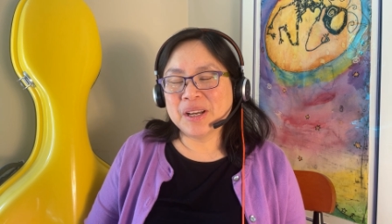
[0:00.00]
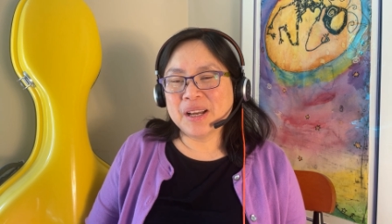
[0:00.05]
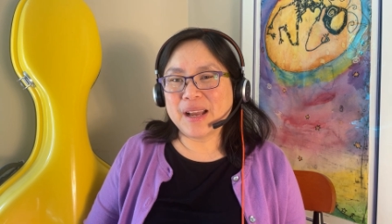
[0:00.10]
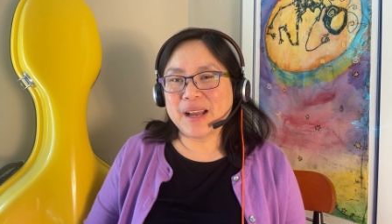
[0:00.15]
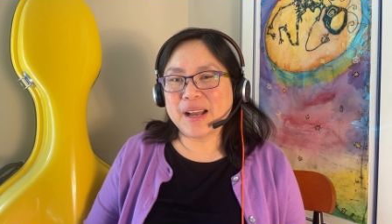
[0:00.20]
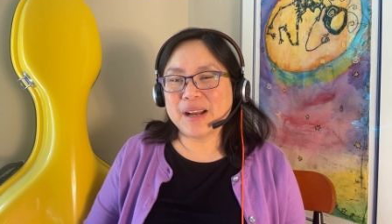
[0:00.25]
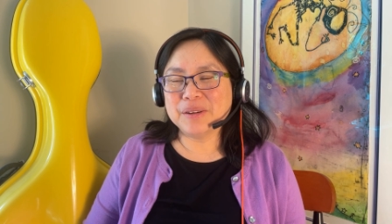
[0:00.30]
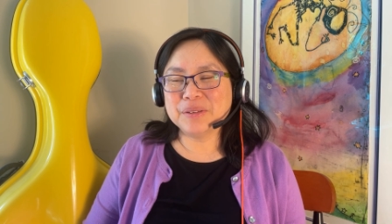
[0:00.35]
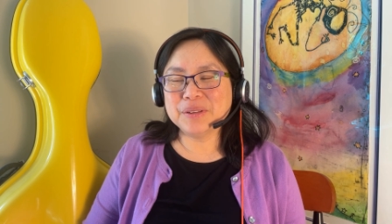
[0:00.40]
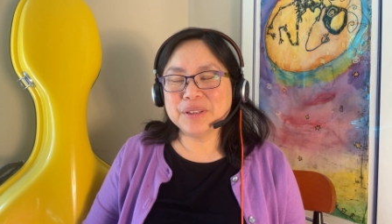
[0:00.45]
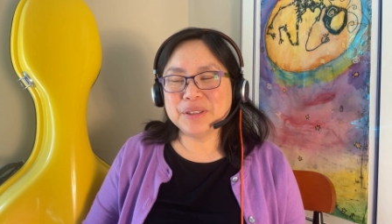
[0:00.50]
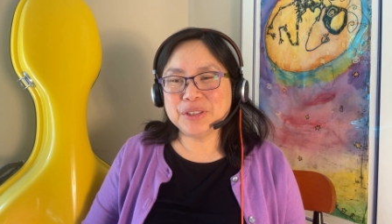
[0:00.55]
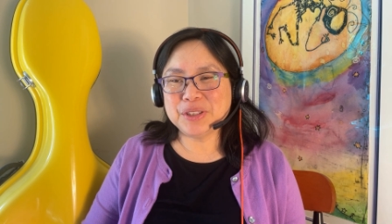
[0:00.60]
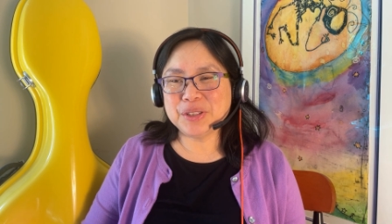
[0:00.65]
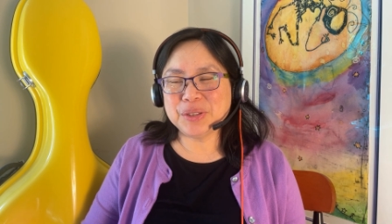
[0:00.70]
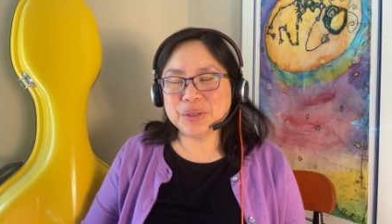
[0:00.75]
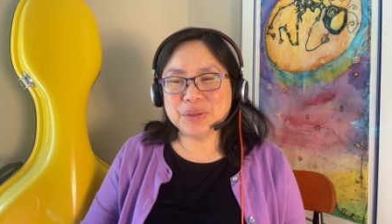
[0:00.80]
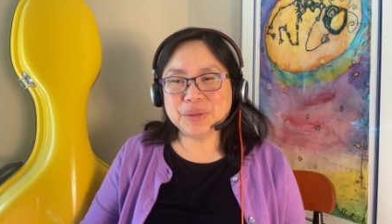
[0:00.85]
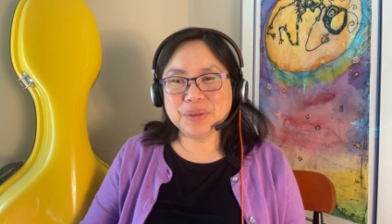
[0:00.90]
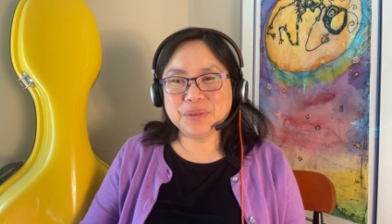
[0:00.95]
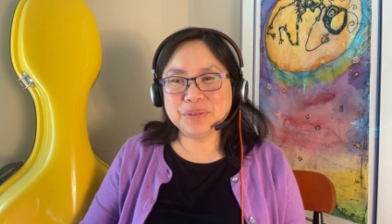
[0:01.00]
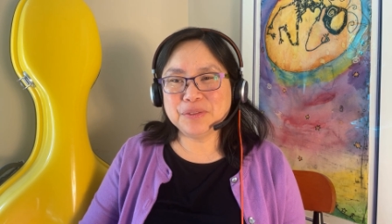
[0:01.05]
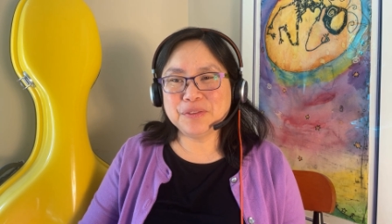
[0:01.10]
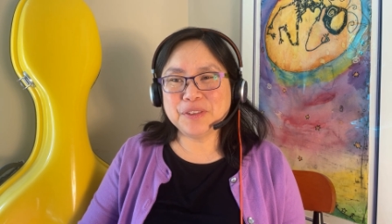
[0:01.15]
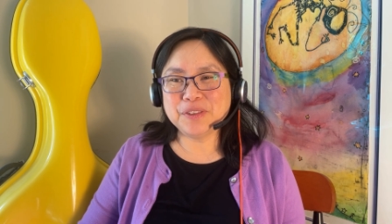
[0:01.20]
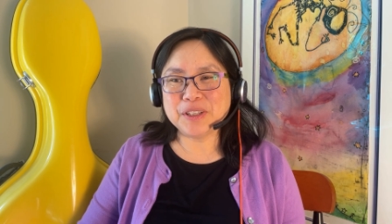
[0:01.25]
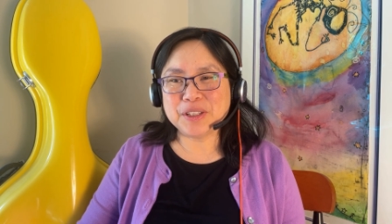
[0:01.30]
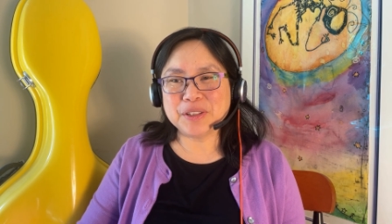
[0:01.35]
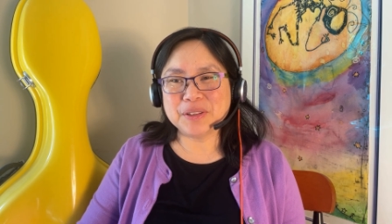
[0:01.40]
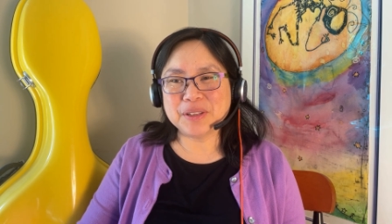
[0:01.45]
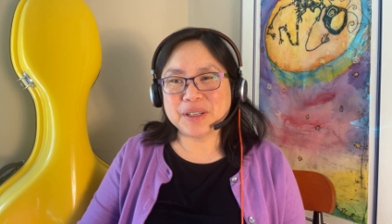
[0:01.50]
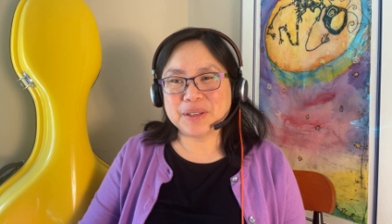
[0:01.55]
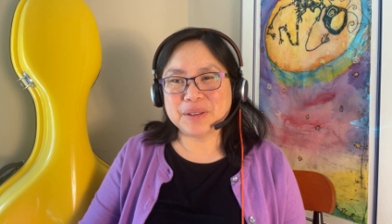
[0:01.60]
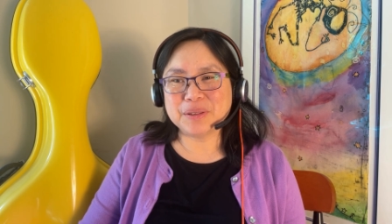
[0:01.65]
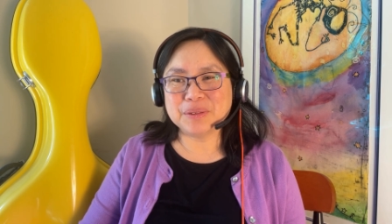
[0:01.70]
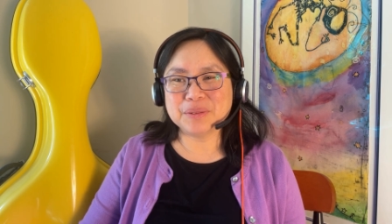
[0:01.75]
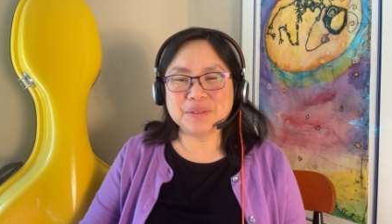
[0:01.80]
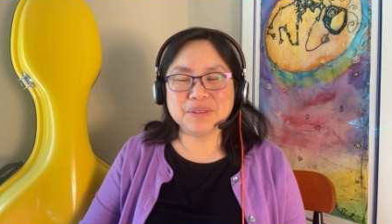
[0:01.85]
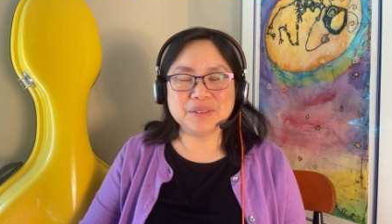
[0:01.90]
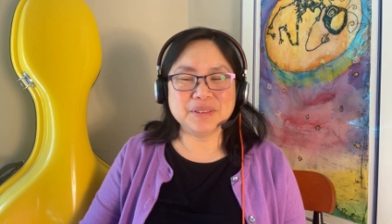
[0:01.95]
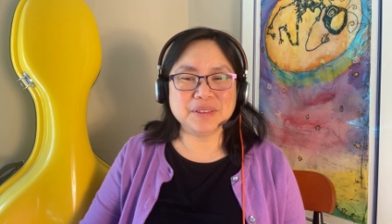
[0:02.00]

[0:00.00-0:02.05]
How did you figure out